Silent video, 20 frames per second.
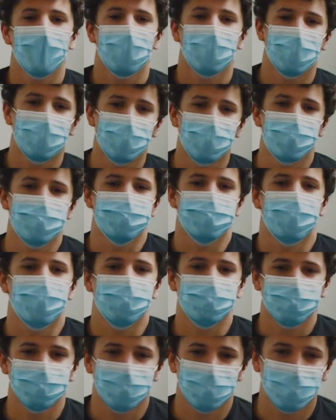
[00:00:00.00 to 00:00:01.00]
Hi, my
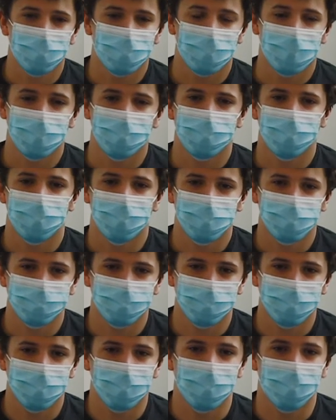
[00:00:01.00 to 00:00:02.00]
name is Noah
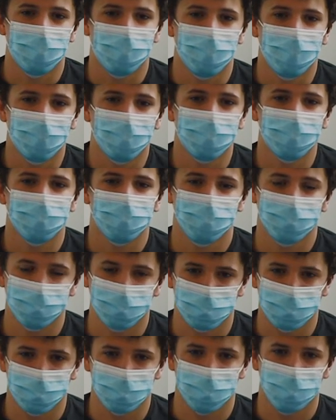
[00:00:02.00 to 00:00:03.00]
Bonamanasha and I'm in
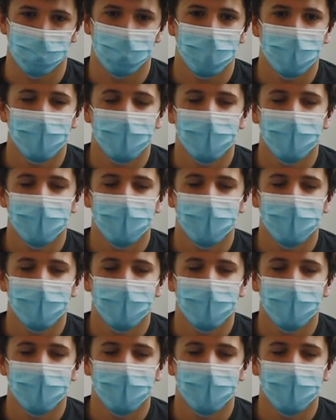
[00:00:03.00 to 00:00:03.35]
11th grade.